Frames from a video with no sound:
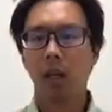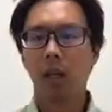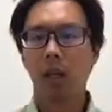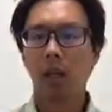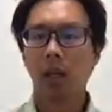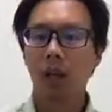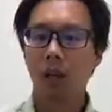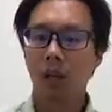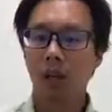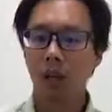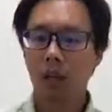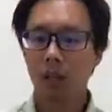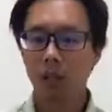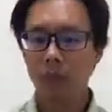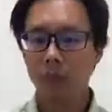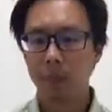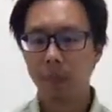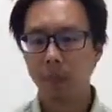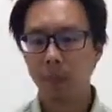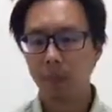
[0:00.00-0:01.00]

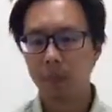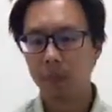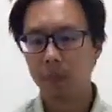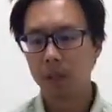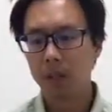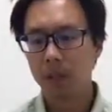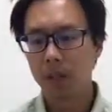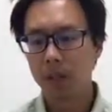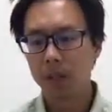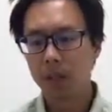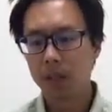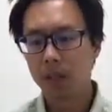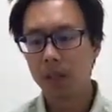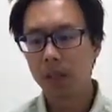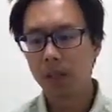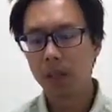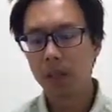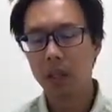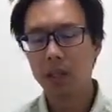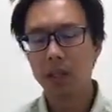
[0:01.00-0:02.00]
The
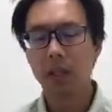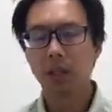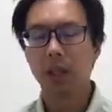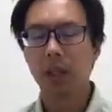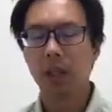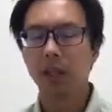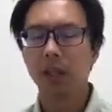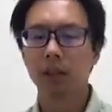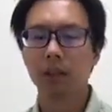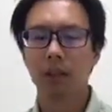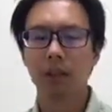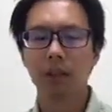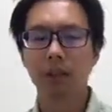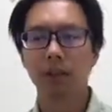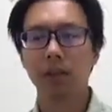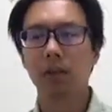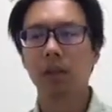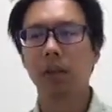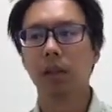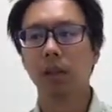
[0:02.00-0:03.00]
skin has lots of
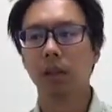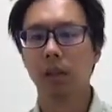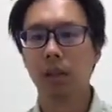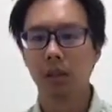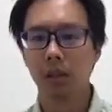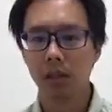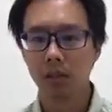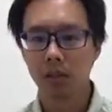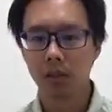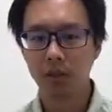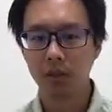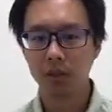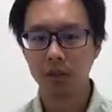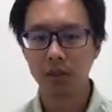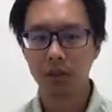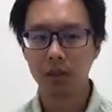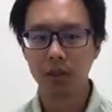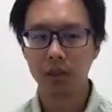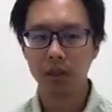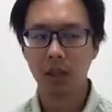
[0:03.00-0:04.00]

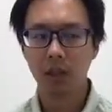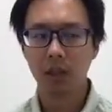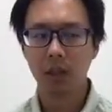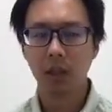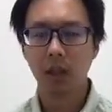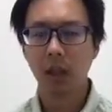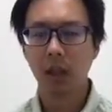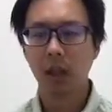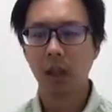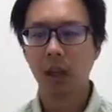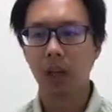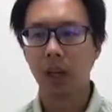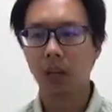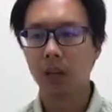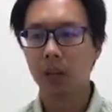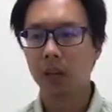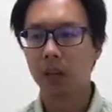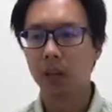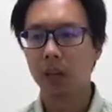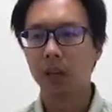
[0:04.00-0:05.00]
collagens,
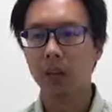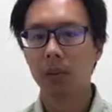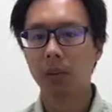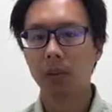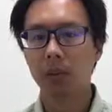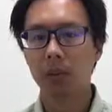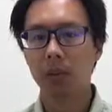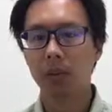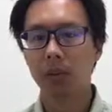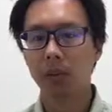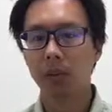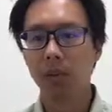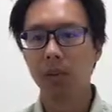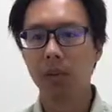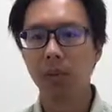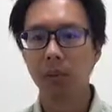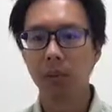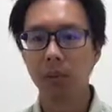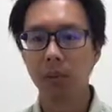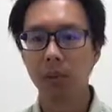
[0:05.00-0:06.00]
and that will
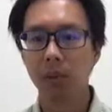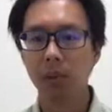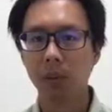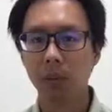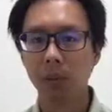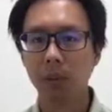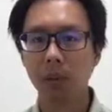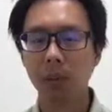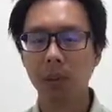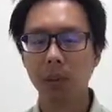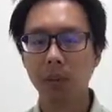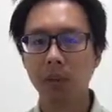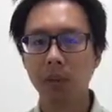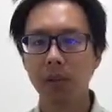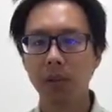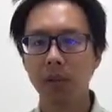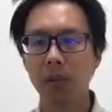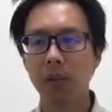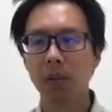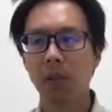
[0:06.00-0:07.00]

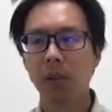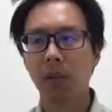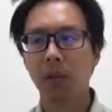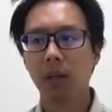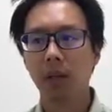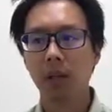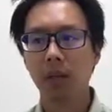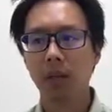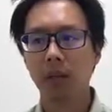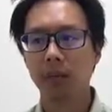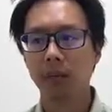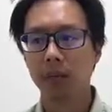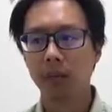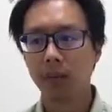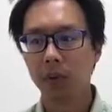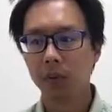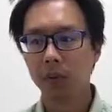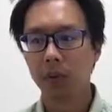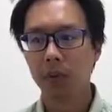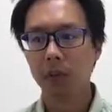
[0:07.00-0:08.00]
replenish the
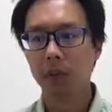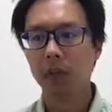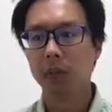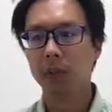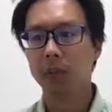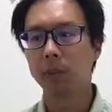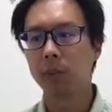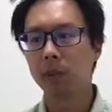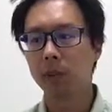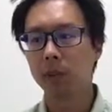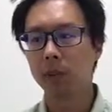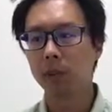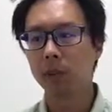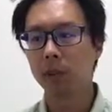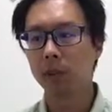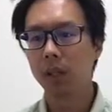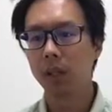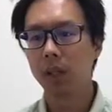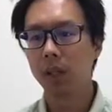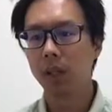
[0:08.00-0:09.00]
fluid.
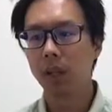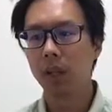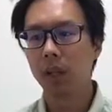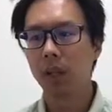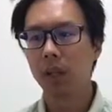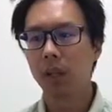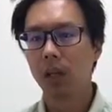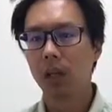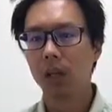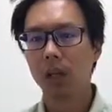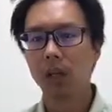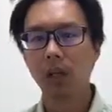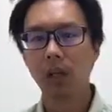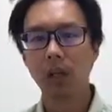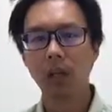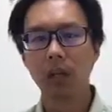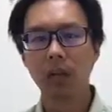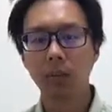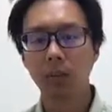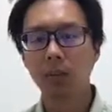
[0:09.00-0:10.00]
Especially in
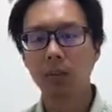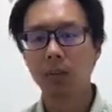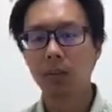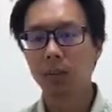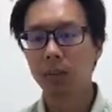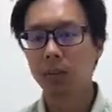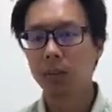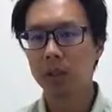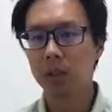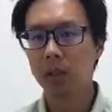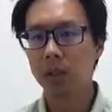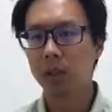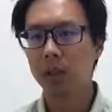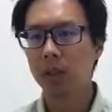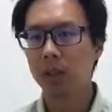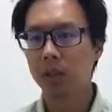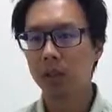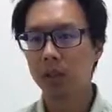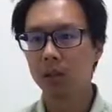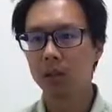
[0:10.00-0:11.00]
Chinese medicine, we say
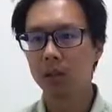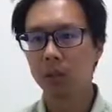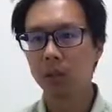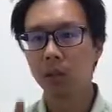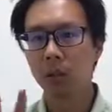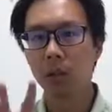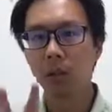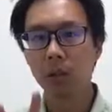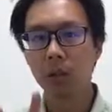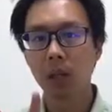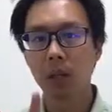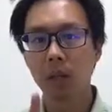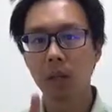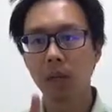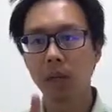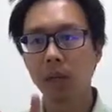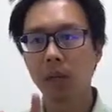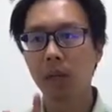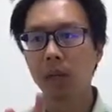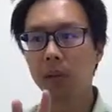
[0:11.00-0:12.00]
there's two types
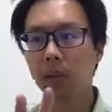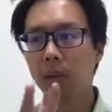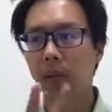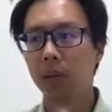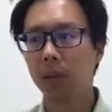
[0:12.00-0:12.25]
of fluid.